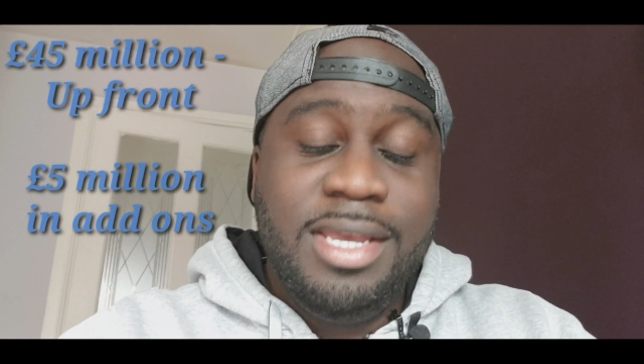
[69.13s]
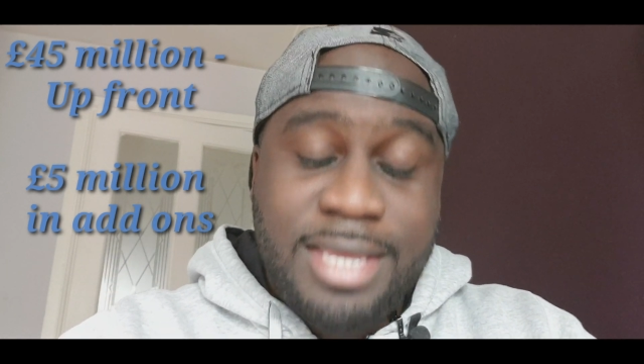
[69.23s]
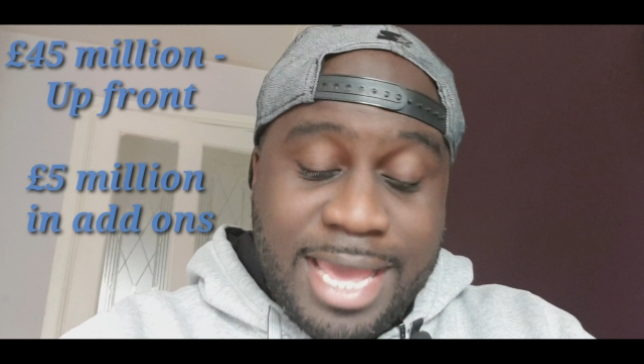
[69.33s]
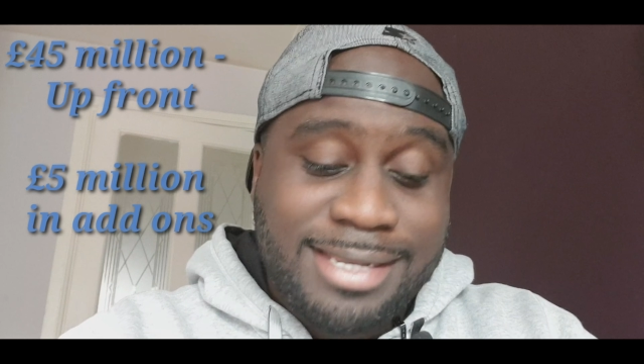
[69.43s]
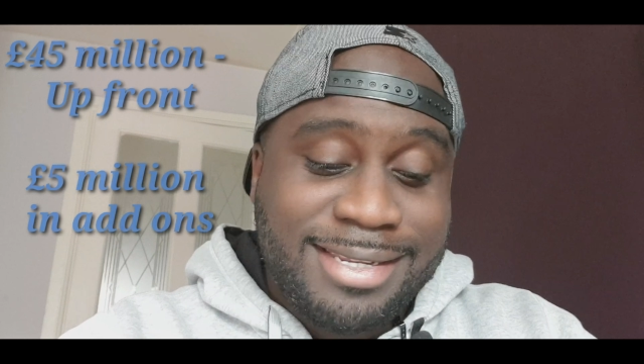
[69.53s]

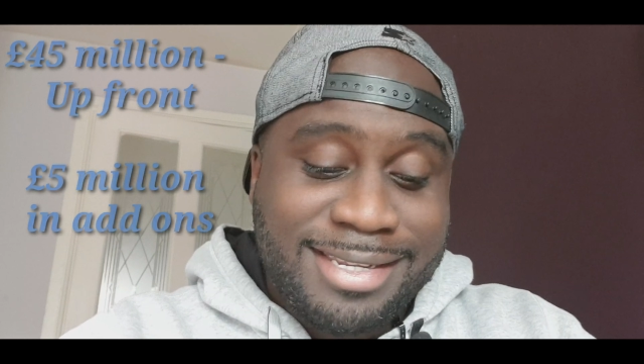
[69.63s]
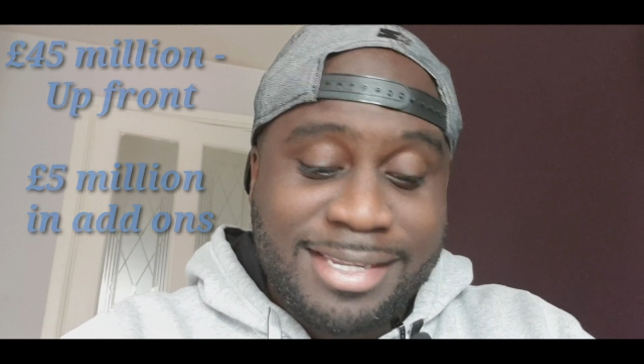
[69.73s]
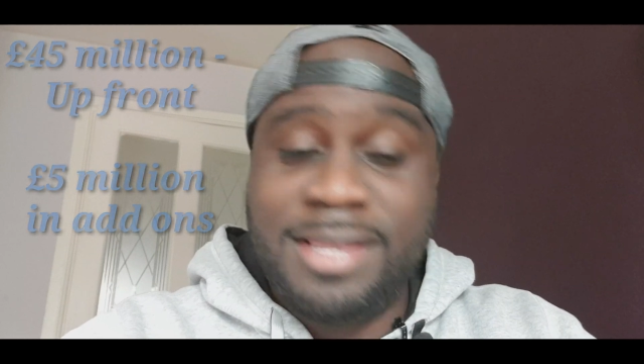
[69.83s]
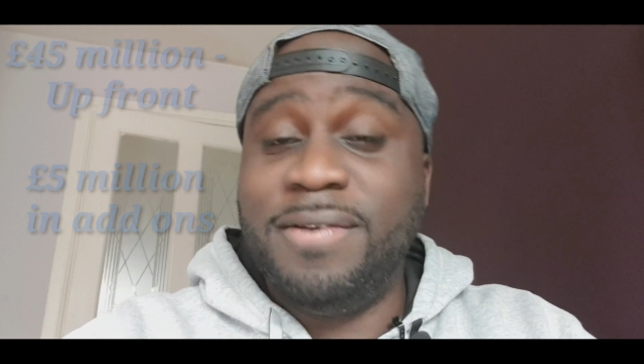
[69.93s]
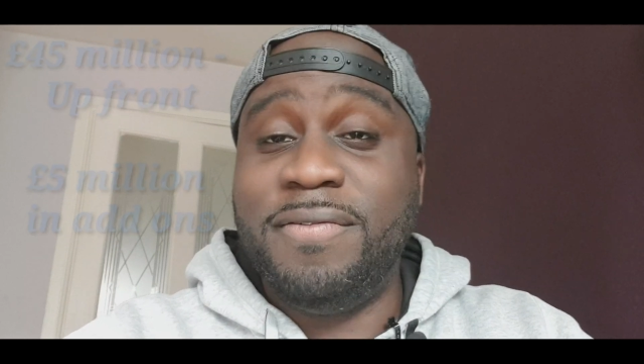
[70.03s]

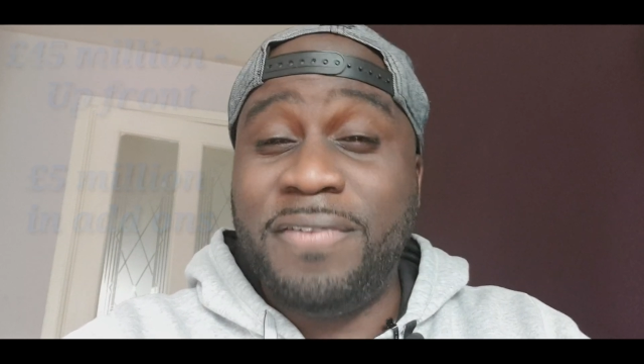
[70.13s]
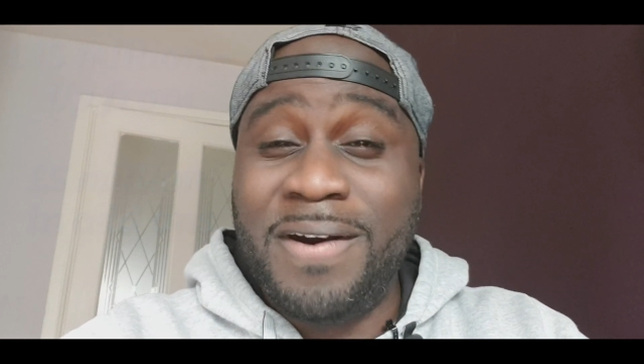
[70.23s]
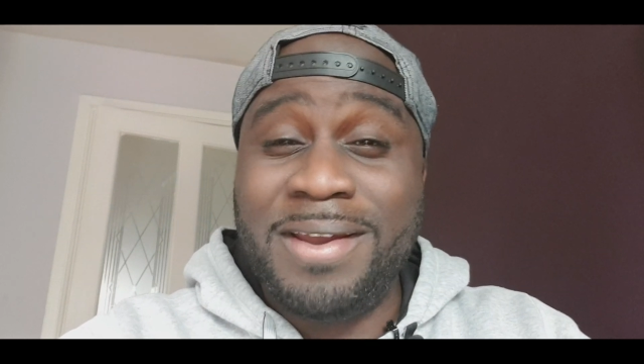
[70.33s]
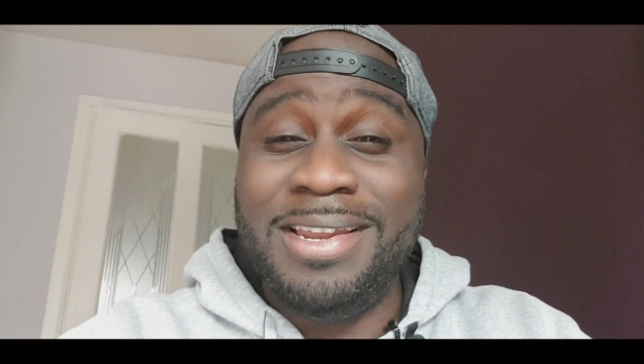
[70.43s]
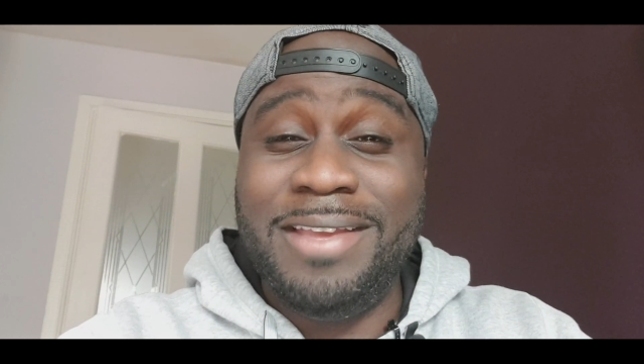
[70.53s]
Yes,
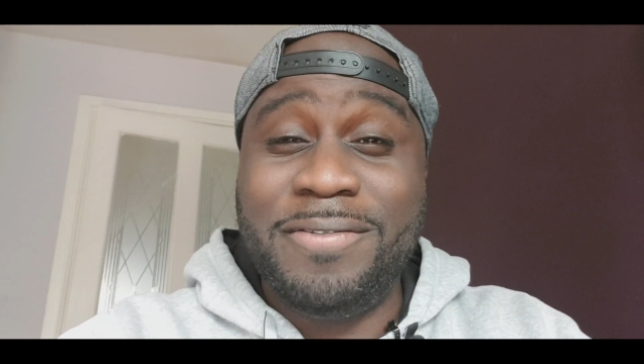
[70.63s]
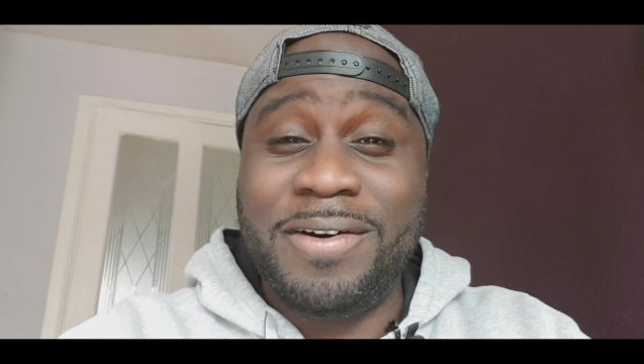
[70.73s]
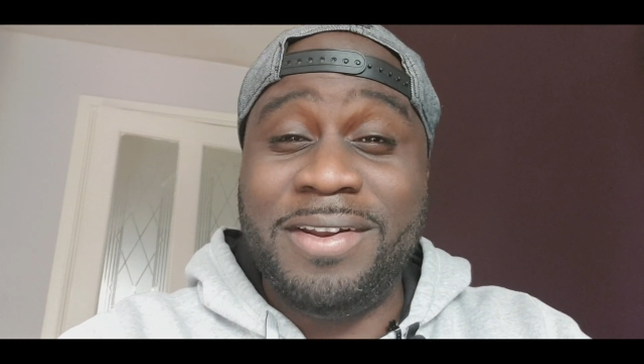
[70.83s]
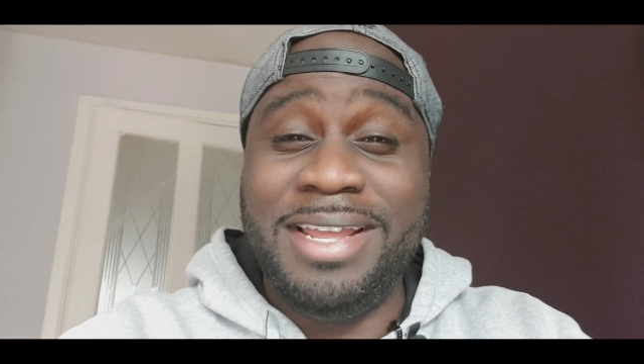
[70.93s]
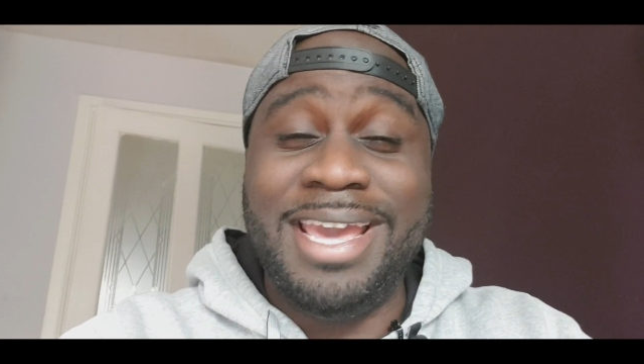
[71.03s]
finally.
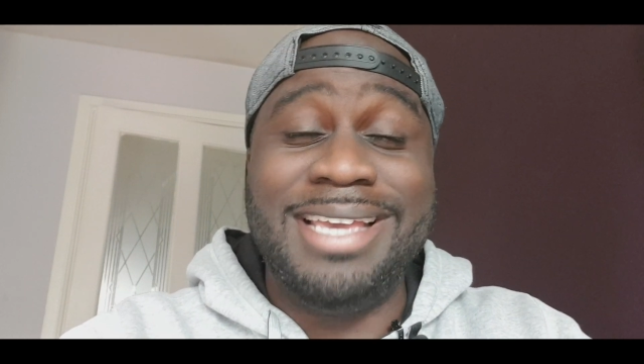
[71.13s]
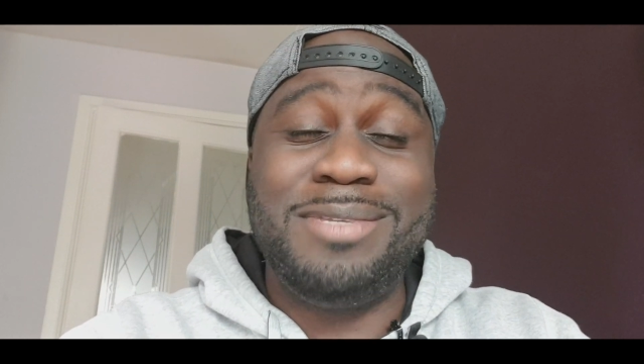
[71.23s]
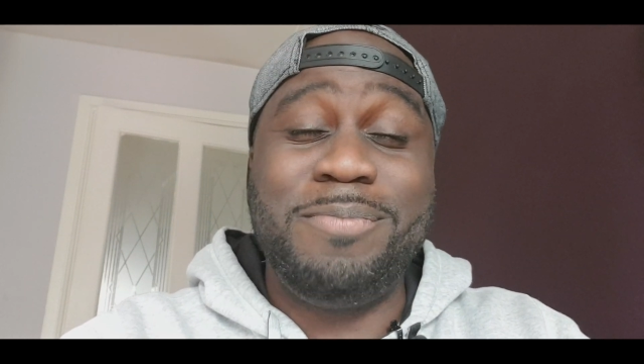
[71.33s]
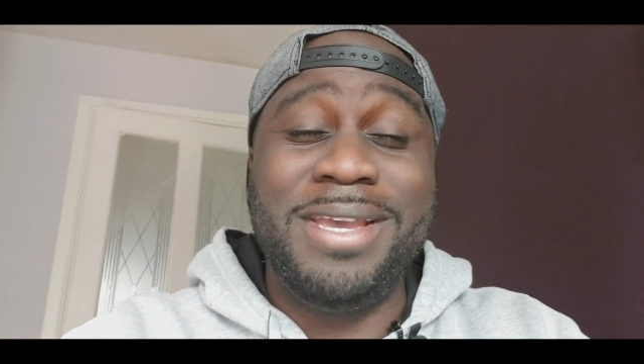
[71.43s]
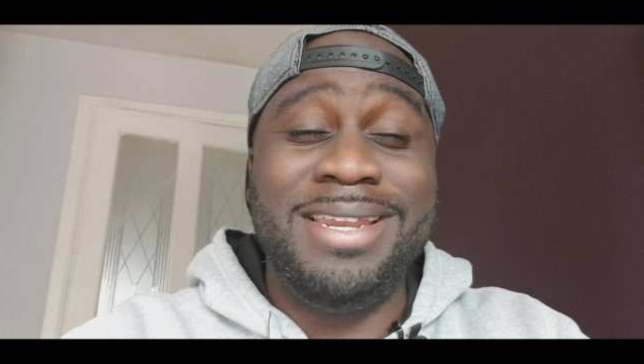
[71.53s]

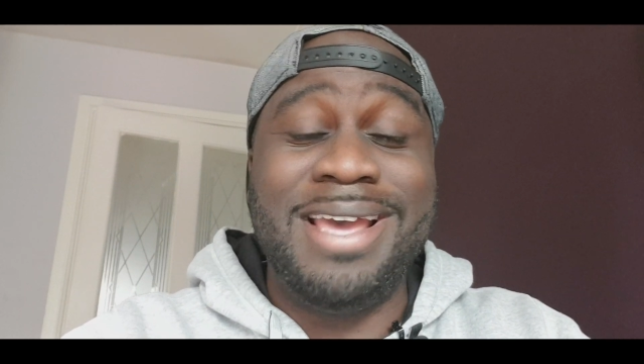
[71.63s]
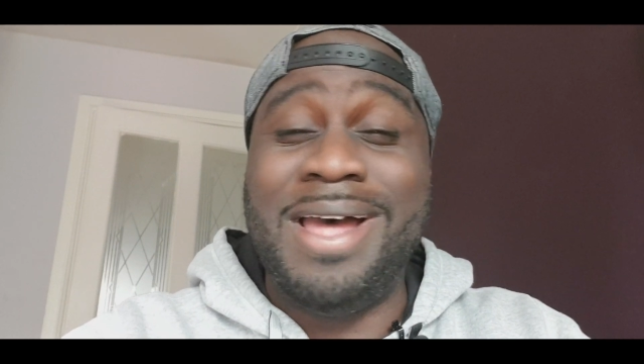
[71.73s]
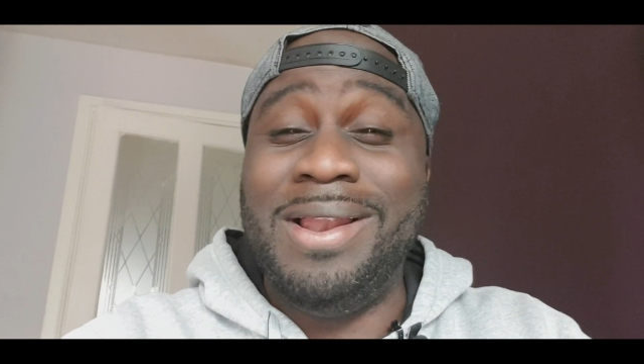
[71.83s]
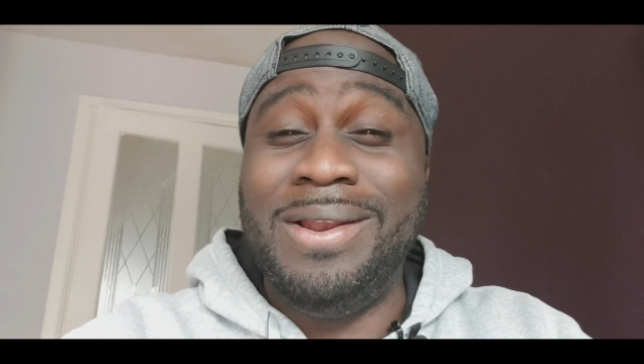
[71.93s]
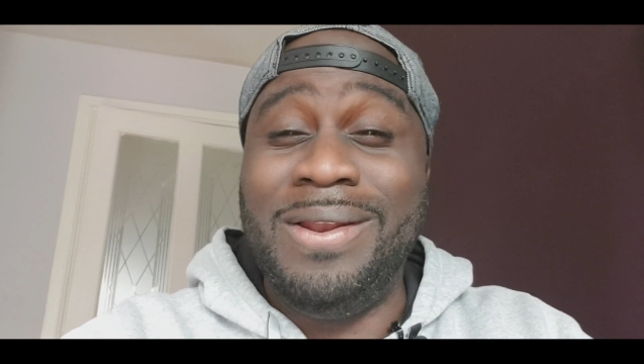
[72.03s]
It's been
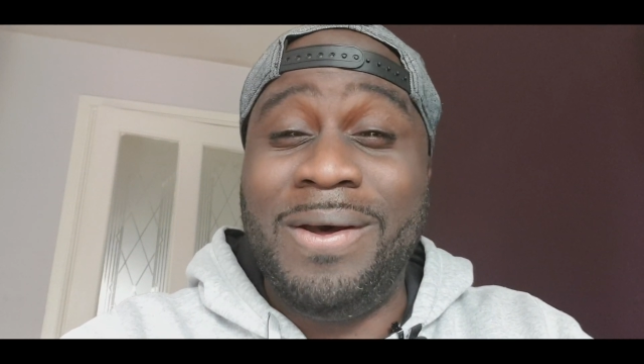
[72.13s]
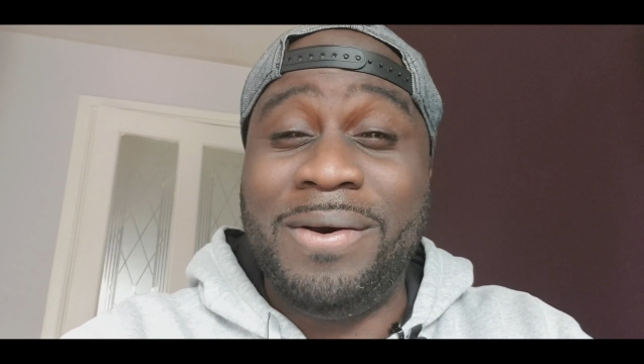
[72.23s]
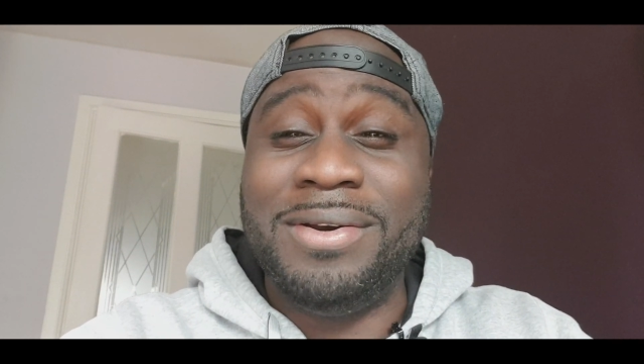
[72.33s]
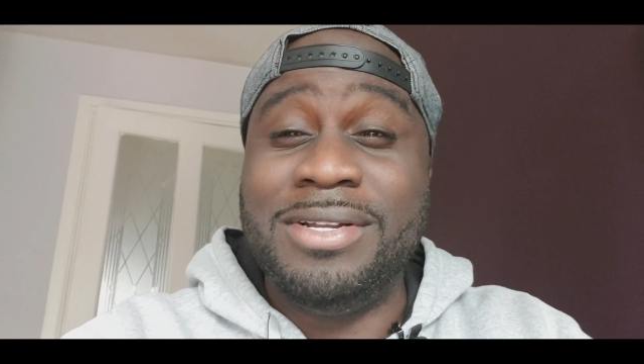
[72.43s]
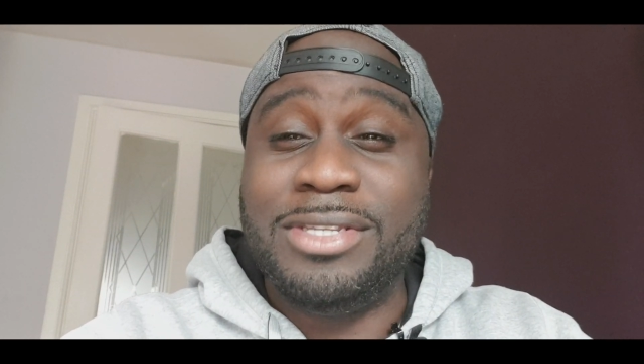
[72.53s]
a
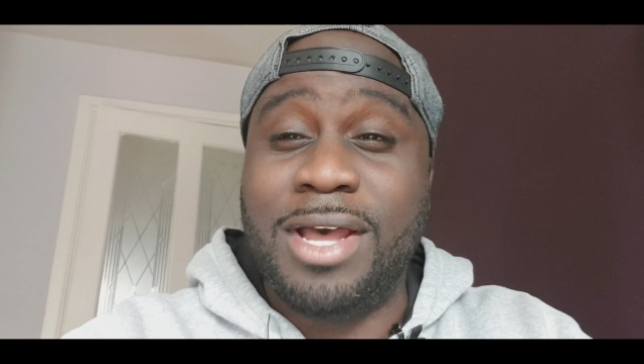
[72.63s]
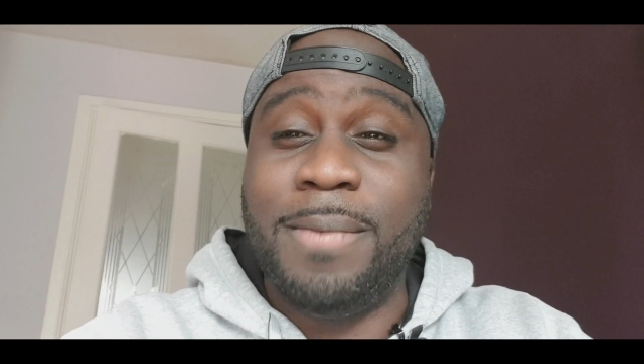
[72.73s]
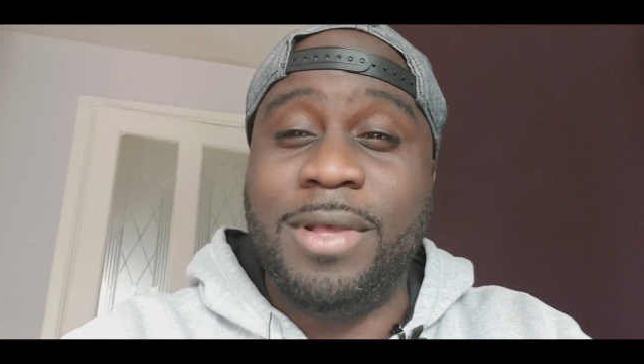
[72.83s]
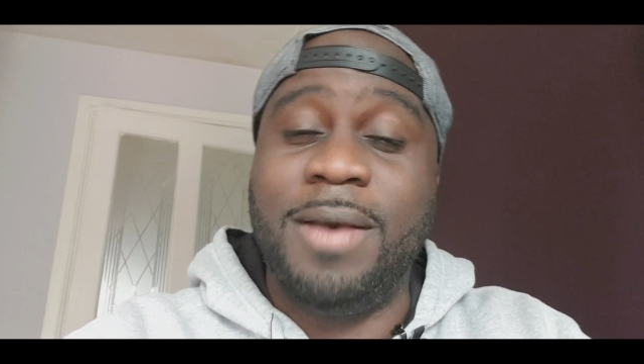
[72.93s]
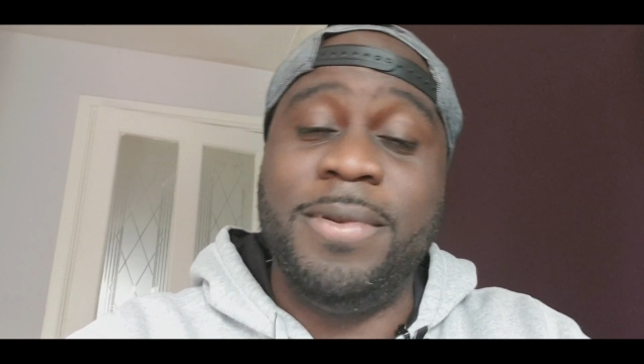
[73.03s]
long
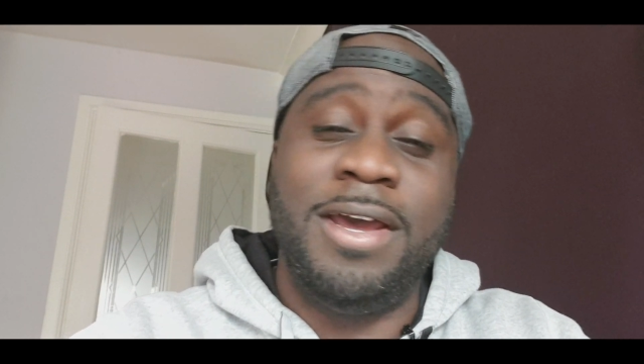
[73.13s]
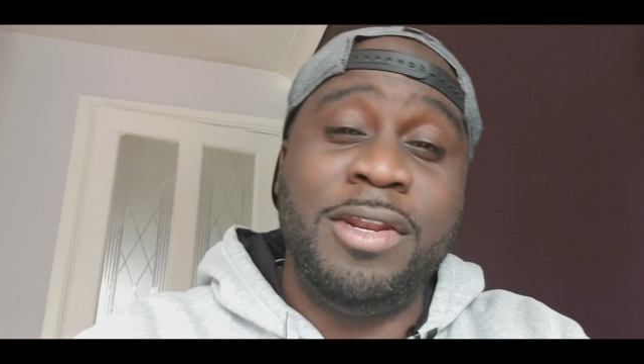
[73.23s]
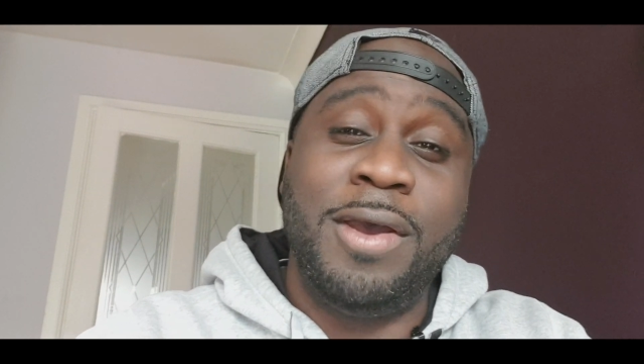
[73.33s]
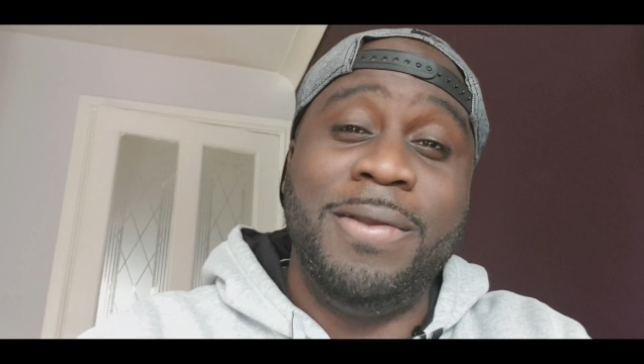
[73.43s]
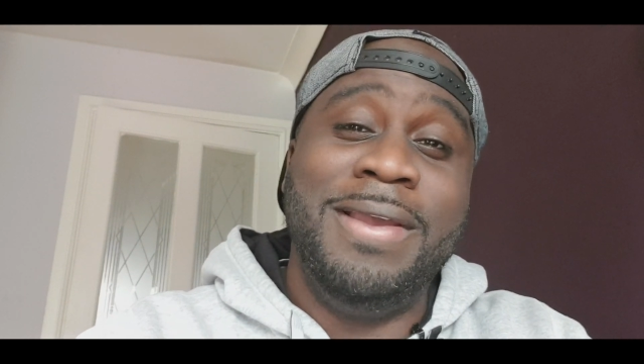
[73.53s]
time coming, I
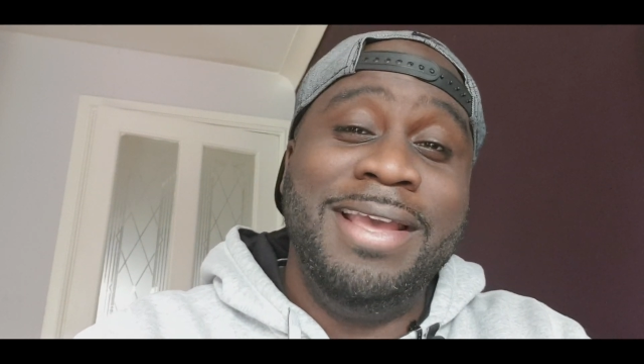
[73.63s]
know.